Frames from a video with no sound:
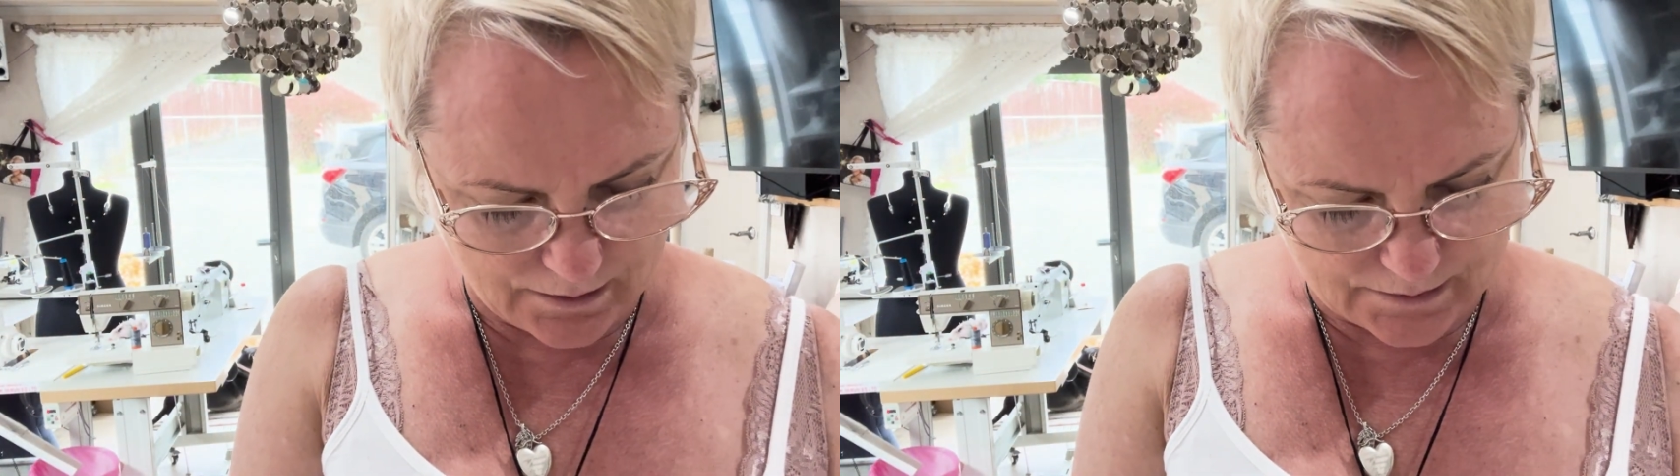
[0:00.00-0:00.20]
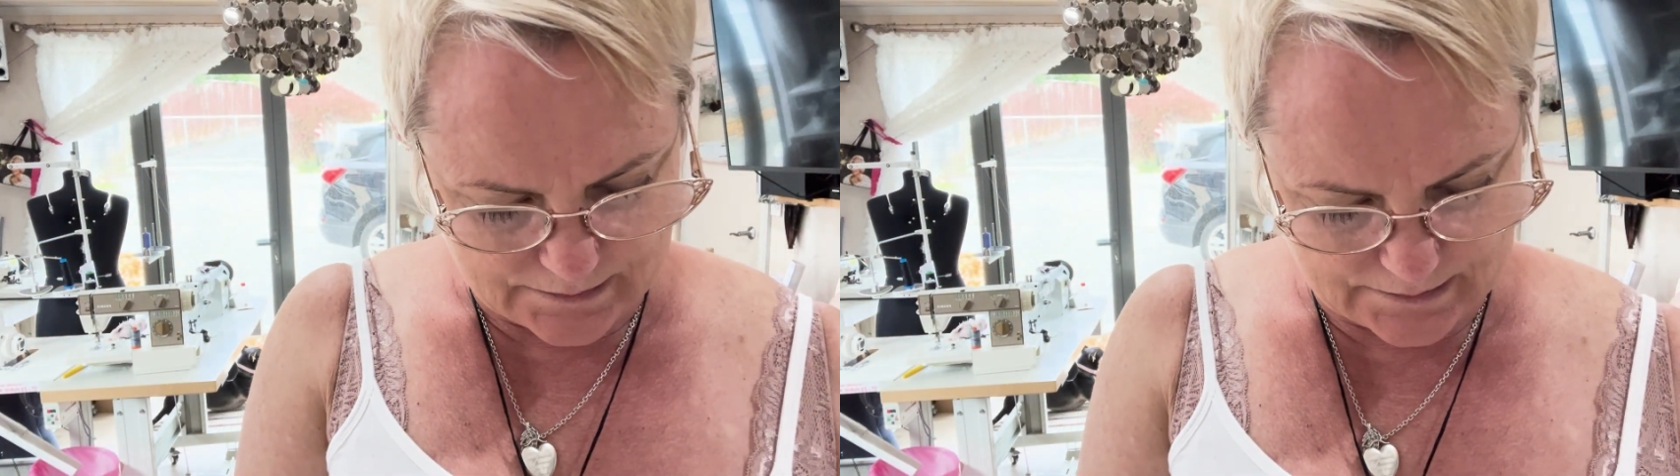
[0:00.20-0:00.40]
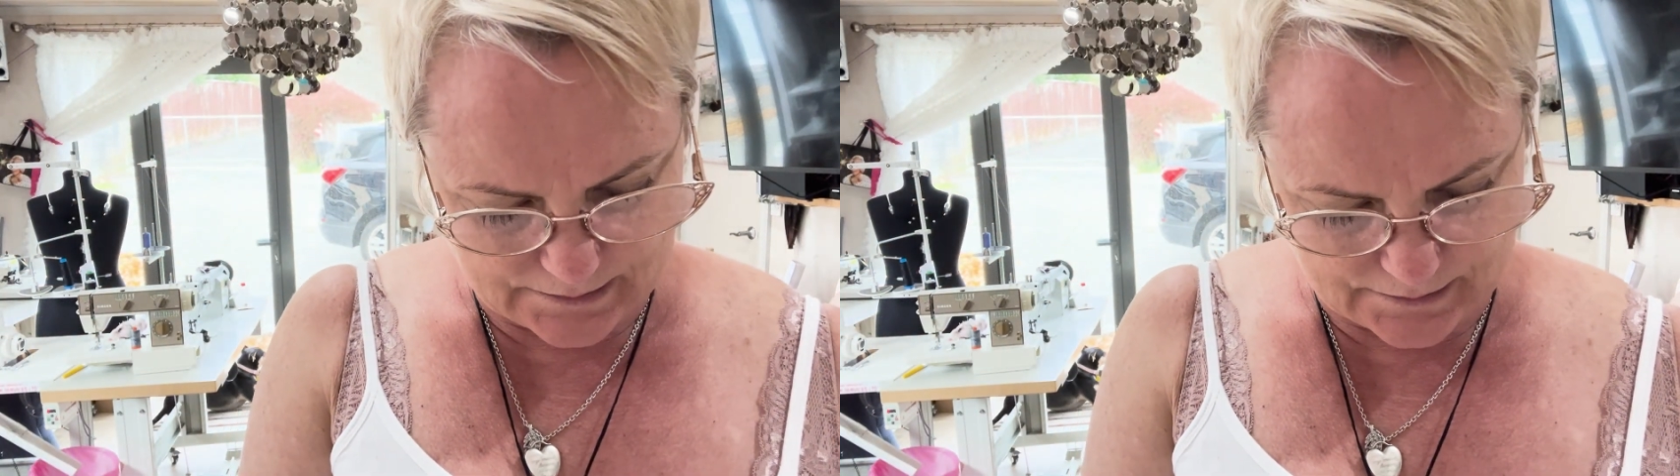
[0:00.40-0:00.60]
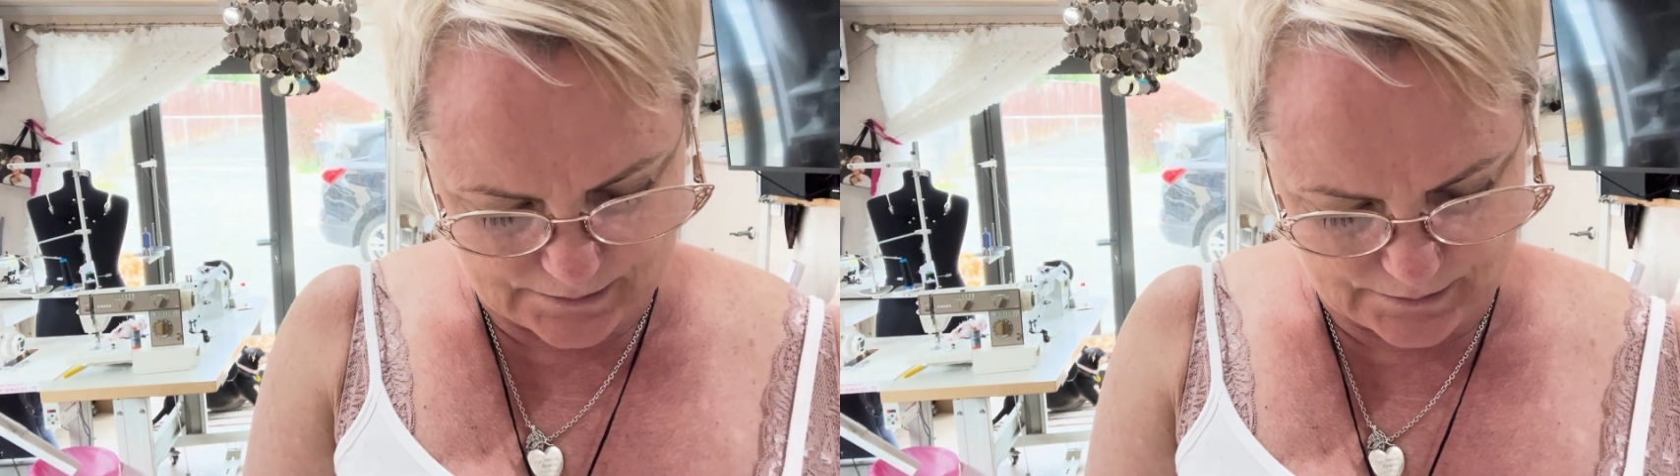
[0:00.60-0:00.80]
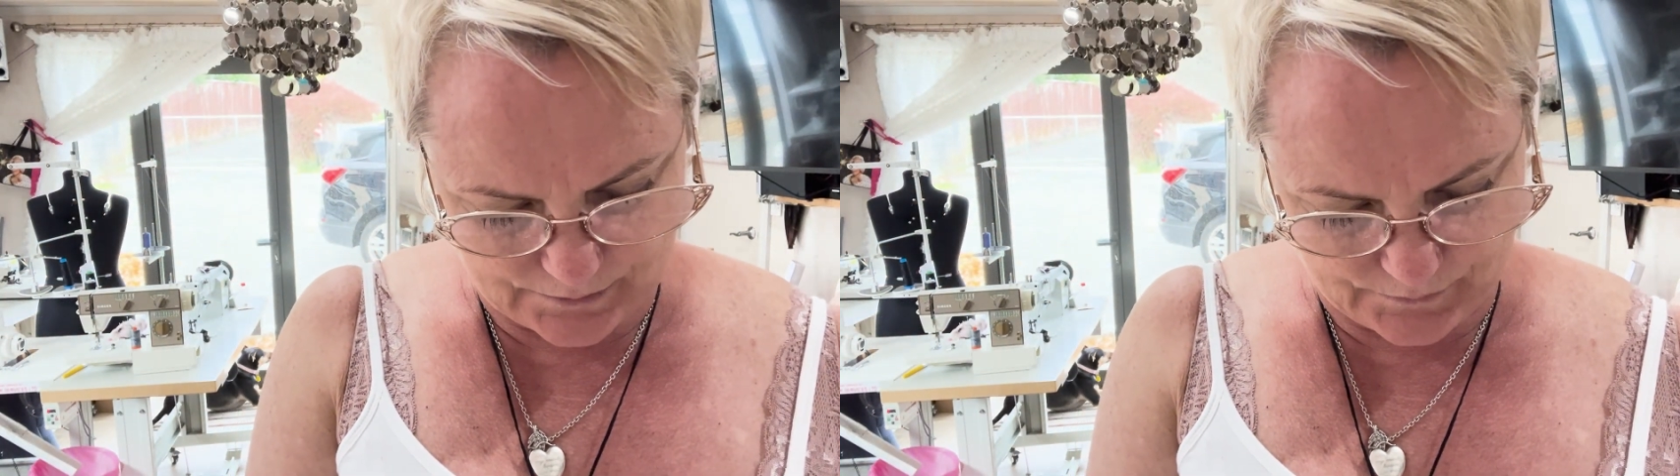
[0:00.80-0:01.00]

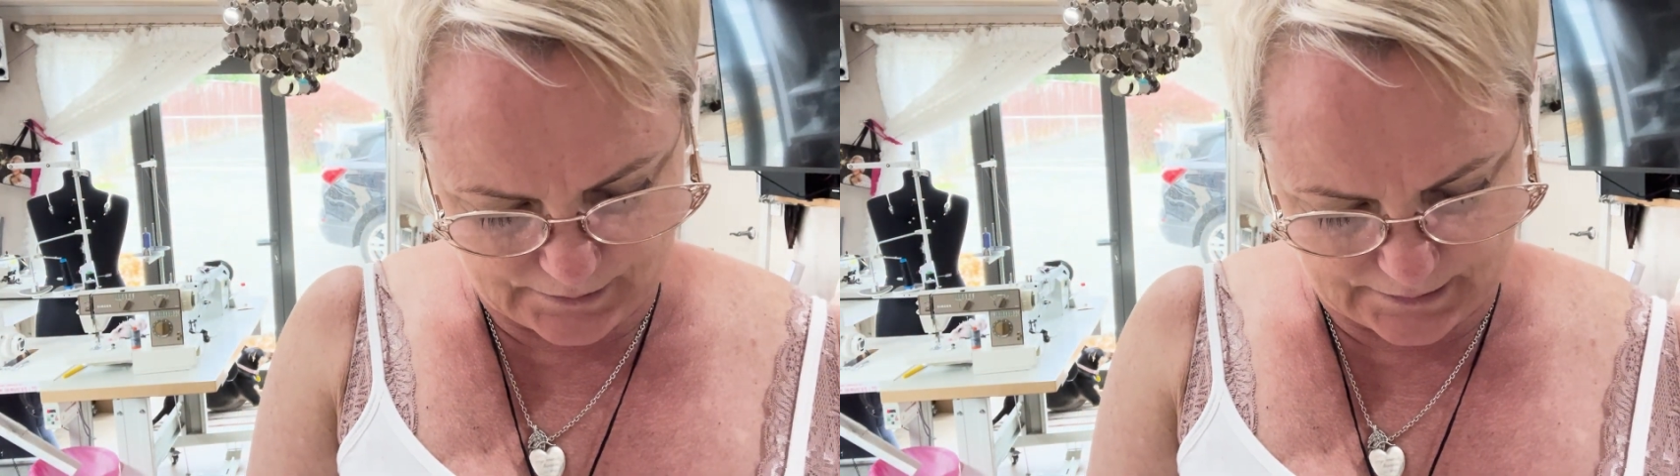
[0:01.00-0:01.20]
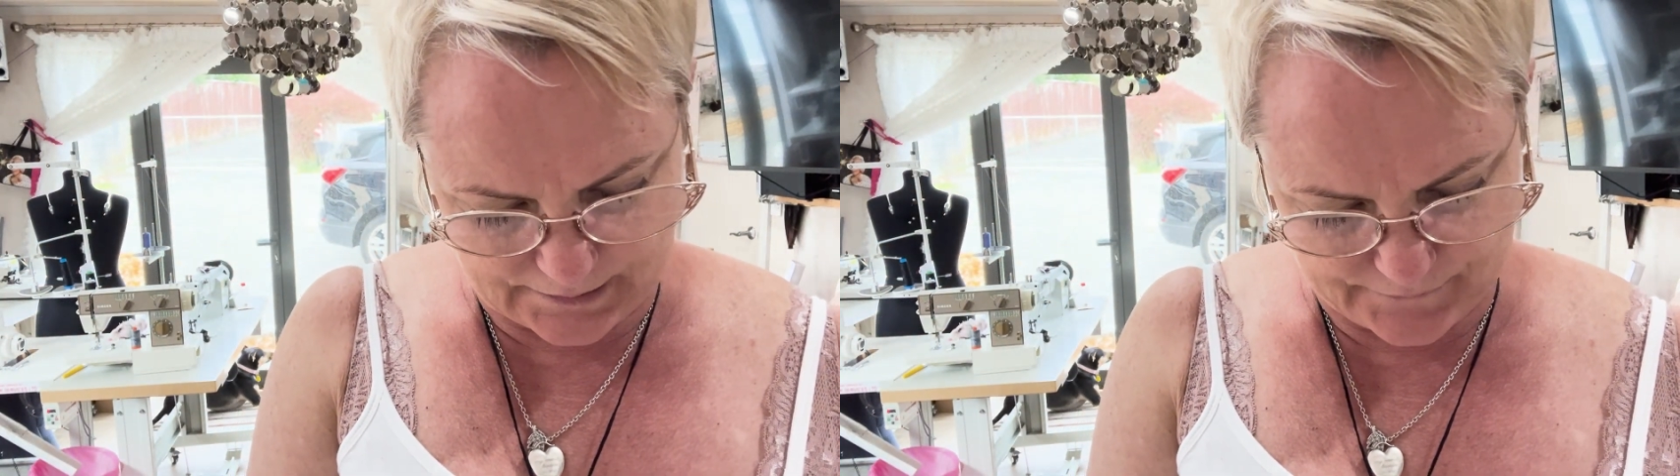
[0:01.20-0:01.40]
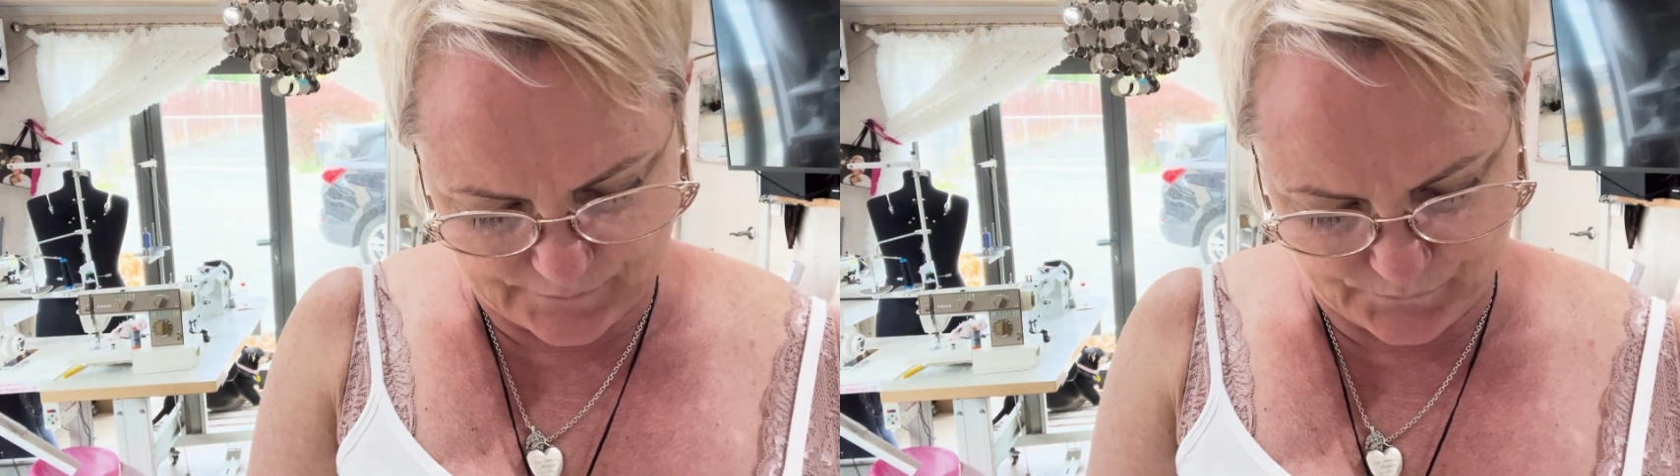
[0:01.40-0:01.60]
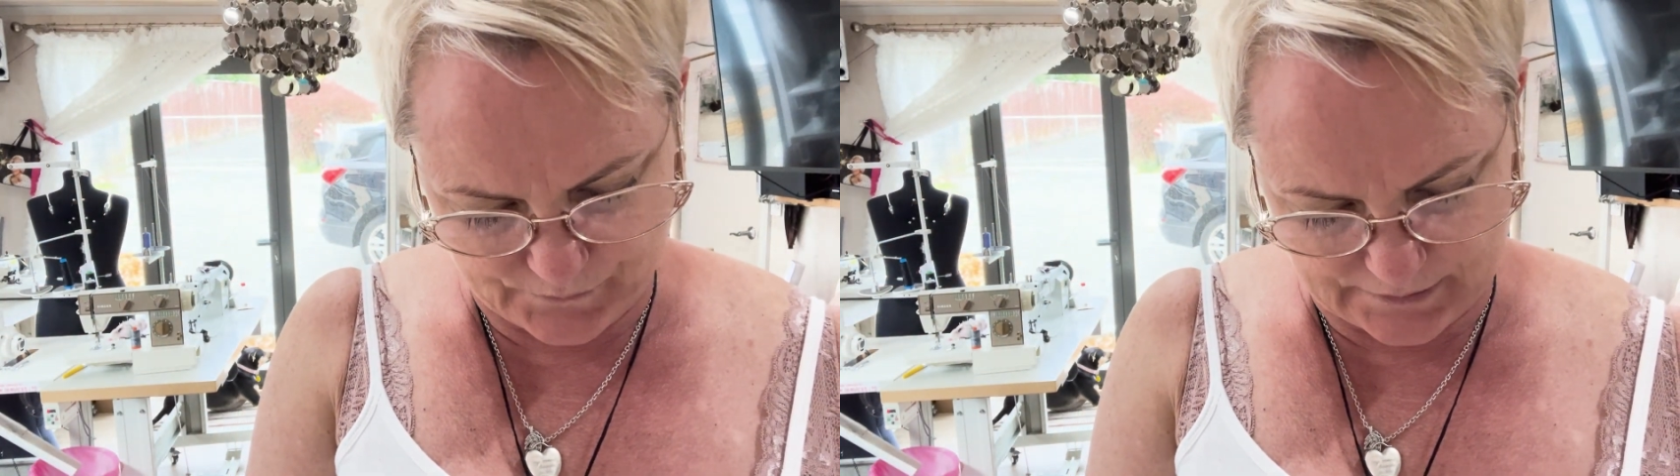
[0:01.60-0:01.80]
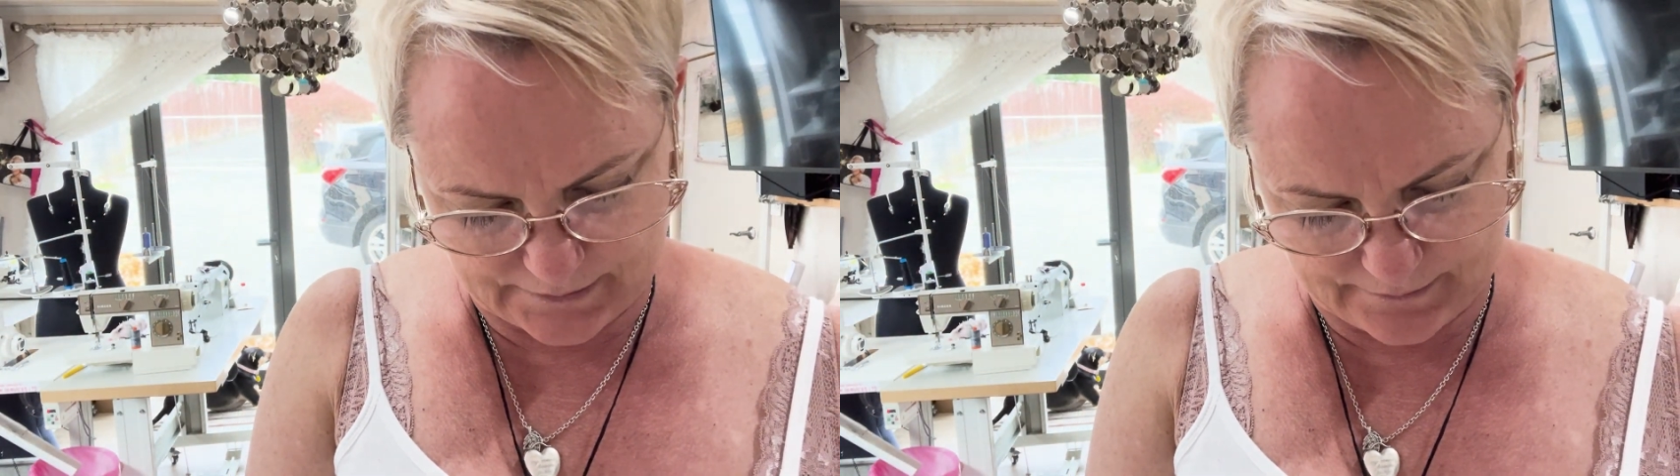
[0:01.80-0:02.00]
So we got
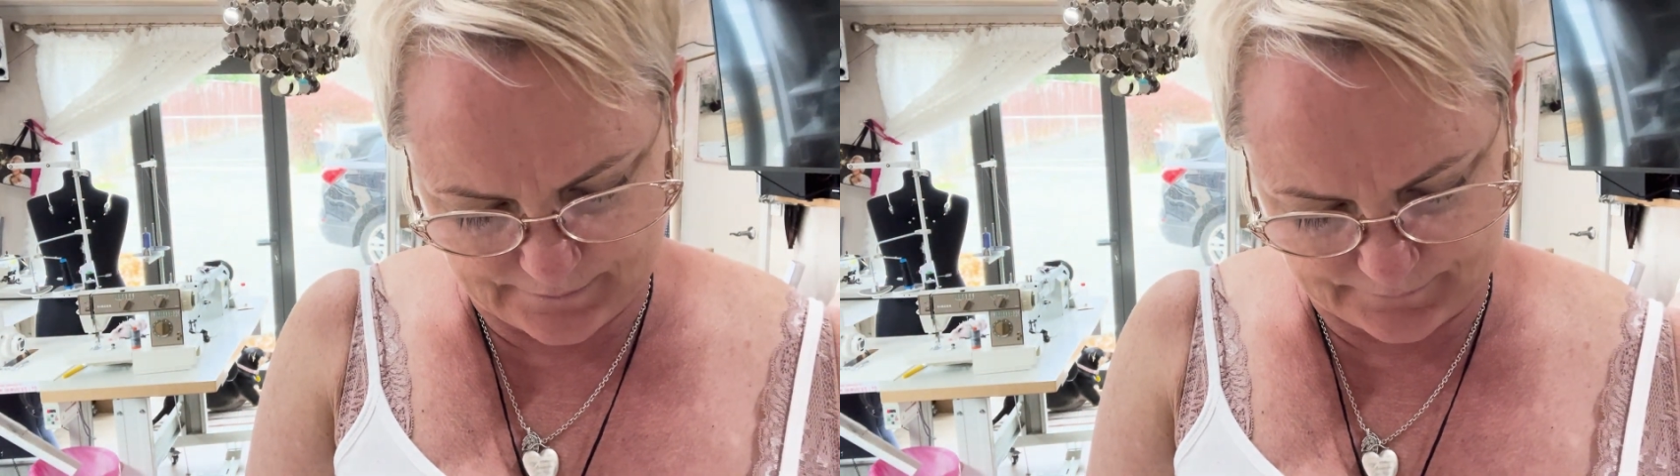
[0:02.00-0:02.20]
101.